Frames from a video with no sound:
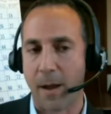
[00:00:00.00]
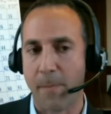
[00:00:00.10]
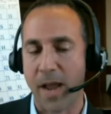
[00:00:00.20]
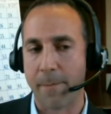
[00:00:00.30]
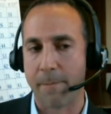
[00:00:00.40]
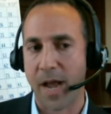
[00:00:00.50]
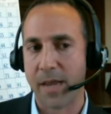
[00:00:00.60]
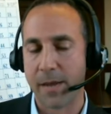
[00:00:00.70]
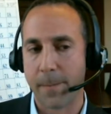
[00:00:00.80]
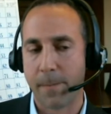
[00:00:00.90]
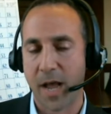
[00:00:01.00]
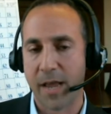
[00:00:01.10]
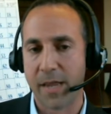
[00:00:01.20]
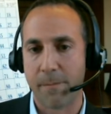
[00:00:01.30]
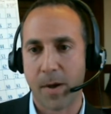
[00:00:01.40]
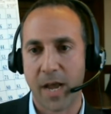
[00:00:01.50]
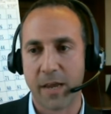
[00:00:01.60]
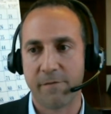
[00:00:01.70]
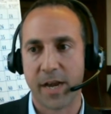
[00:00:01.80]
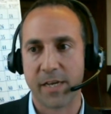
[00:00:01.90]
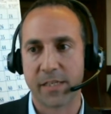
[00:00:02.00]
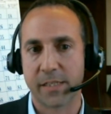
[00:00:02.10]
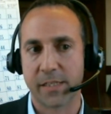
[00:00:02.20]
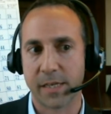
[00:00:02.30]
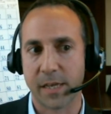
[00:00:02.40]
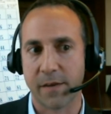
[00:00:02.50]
my my my my advice